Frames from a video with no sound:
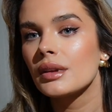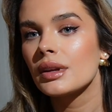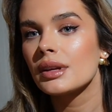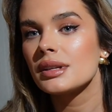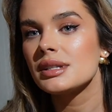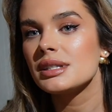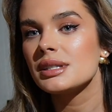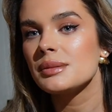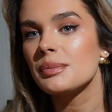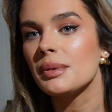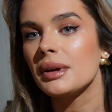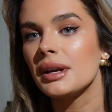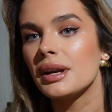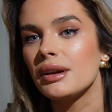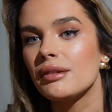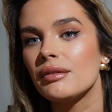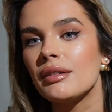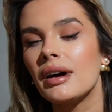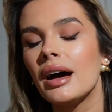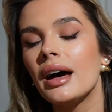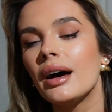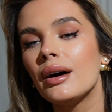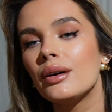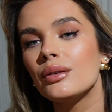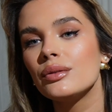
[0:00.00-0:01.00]
spin it
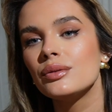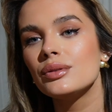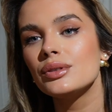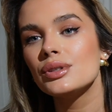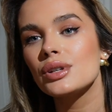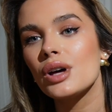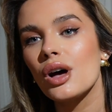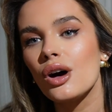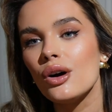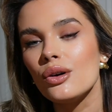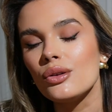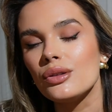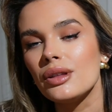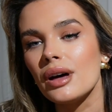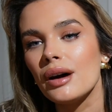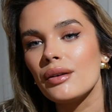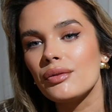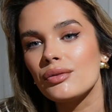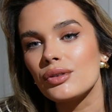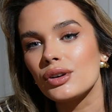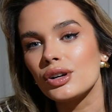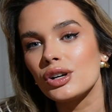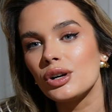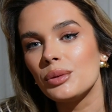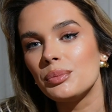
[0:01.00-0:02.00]
round, hold that
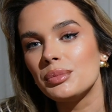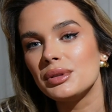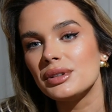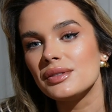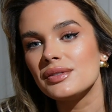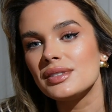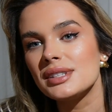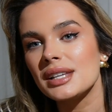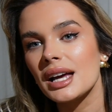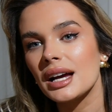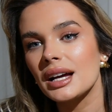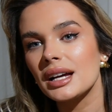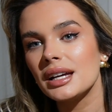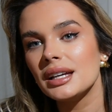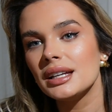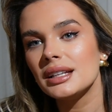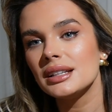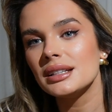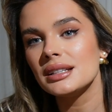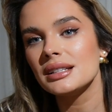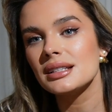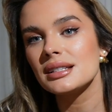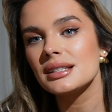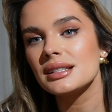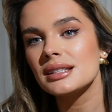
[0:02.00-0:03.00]
for a couple of
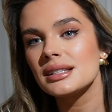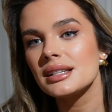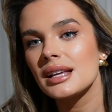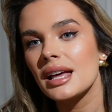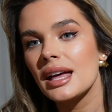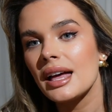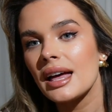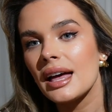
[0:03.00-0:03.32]
seconds,